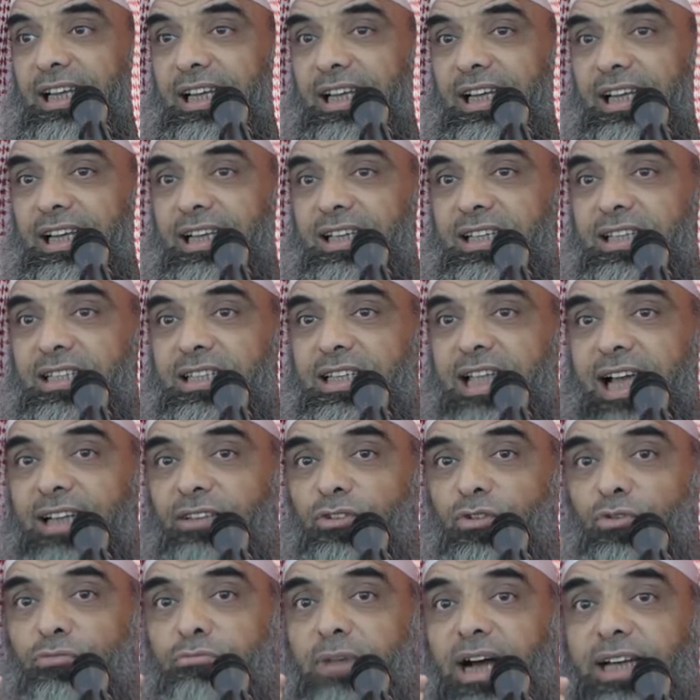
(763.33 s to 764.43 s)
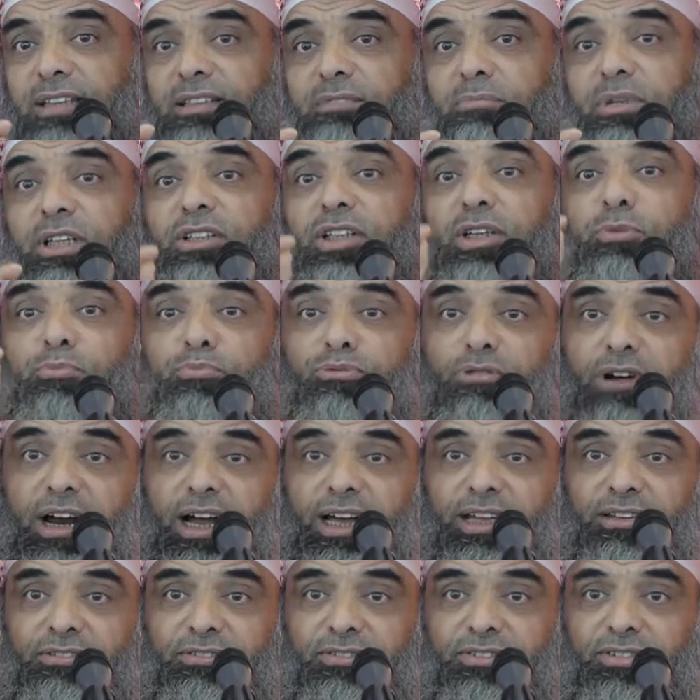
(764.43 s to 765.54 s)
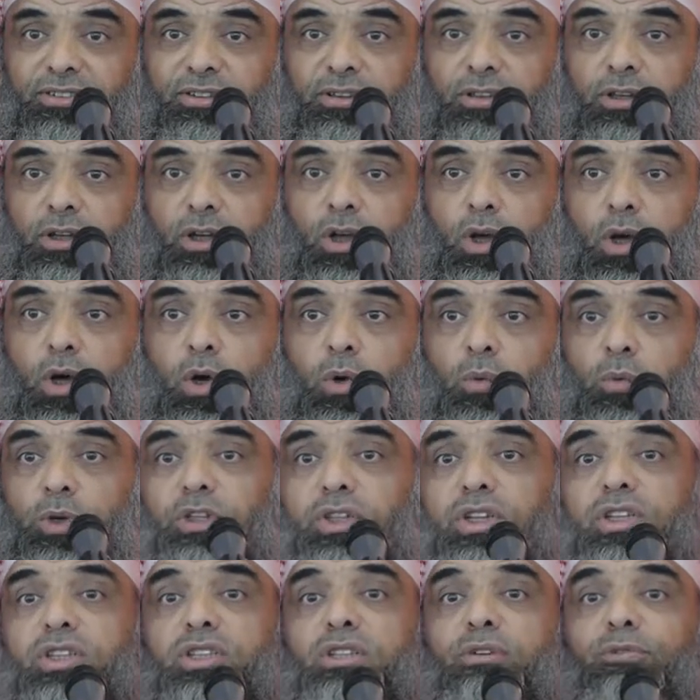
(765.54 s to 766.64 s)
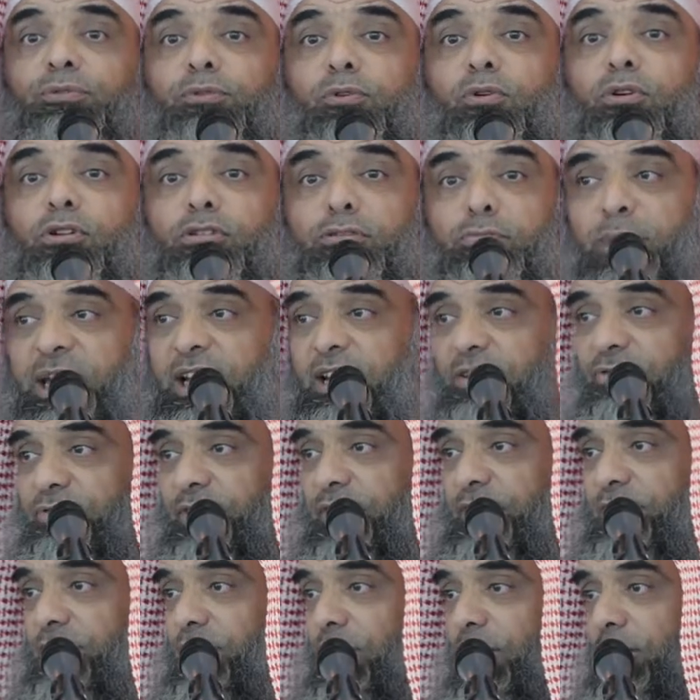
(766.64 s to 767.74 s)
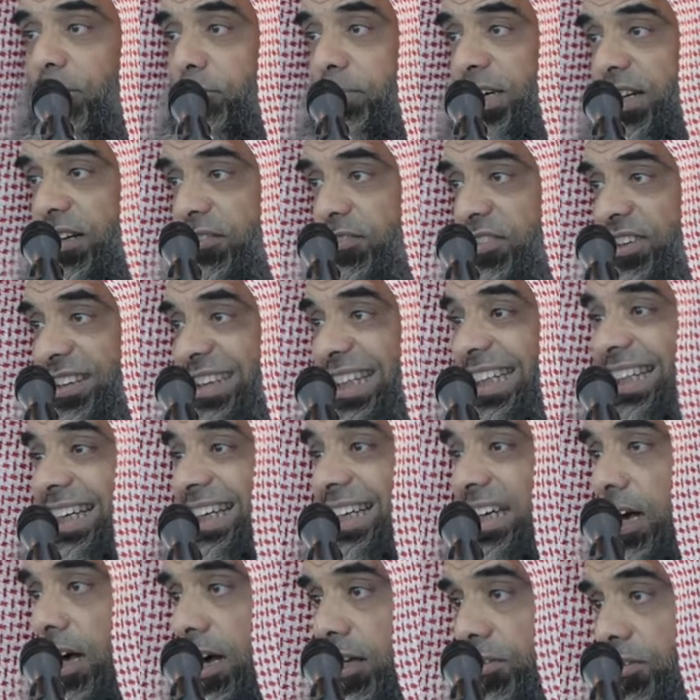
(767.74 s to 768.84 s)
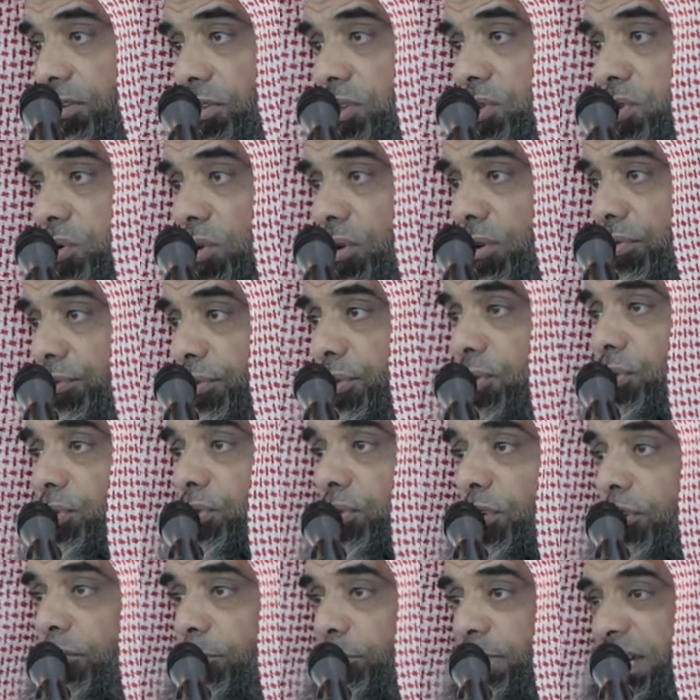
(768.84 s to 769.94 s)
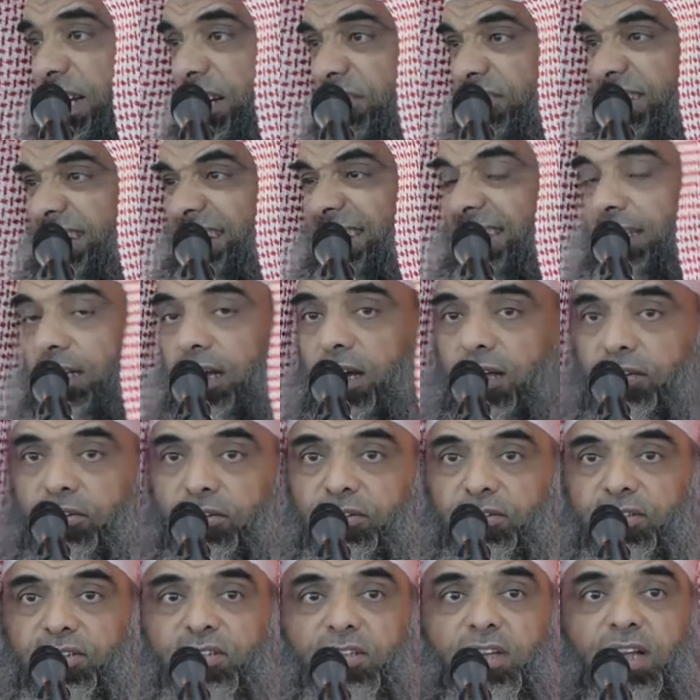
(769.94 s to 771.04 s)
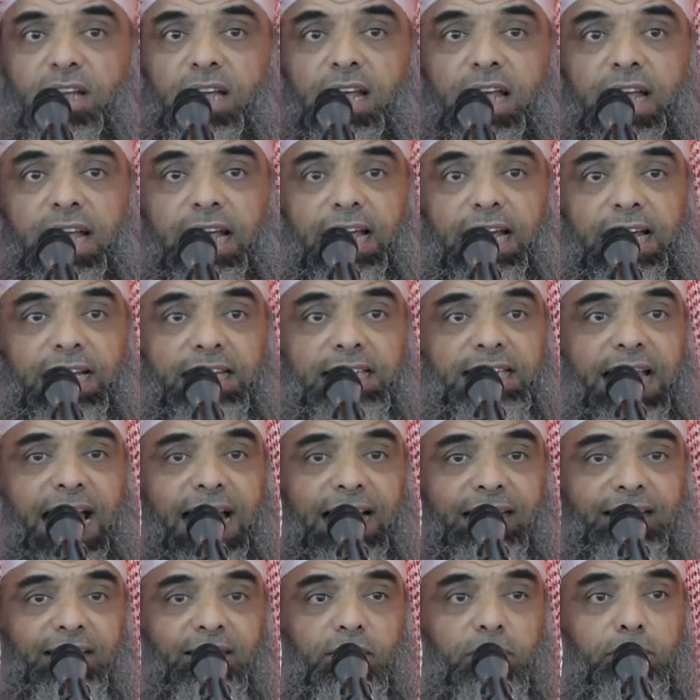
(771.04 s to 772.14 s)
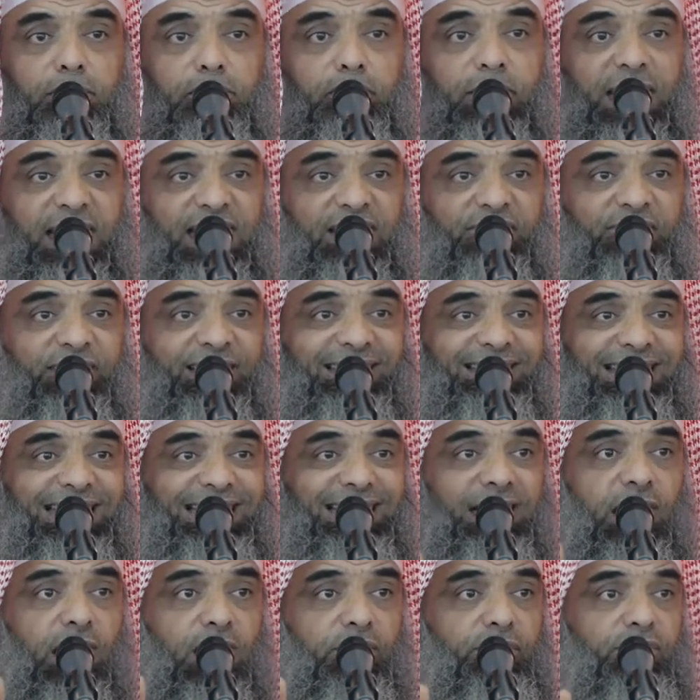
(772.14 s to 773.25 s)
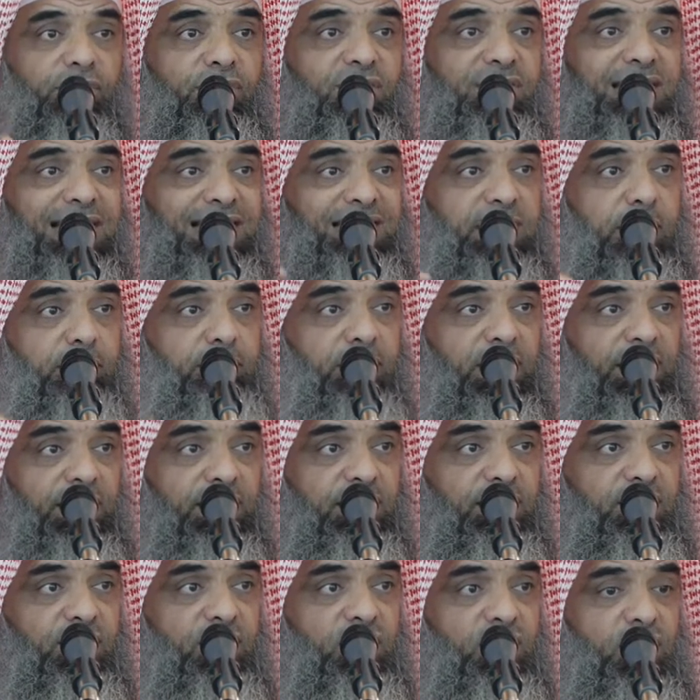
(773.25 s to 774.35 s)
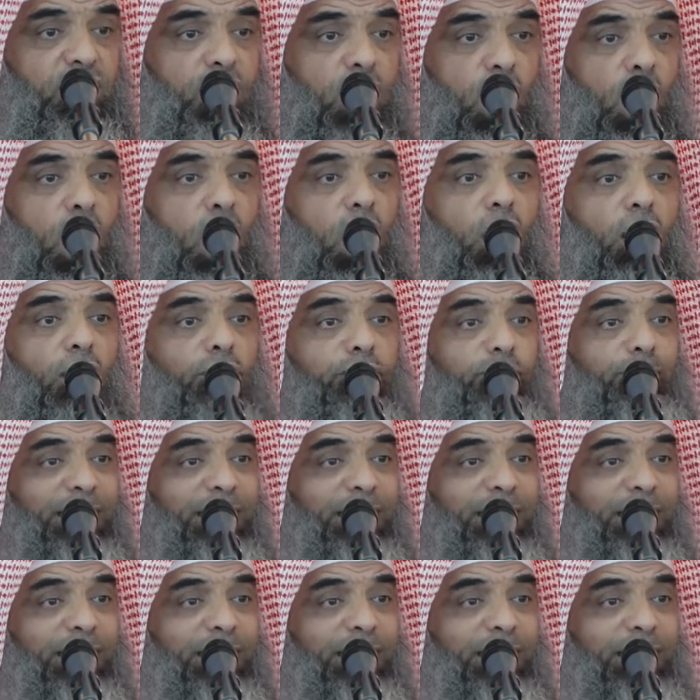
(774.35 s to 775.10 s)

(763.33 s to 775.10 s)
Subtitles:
is that you might be deprived, which is the fourth benefit of benefiting others, or fruit of benefiting others, is that benefiting others is a means of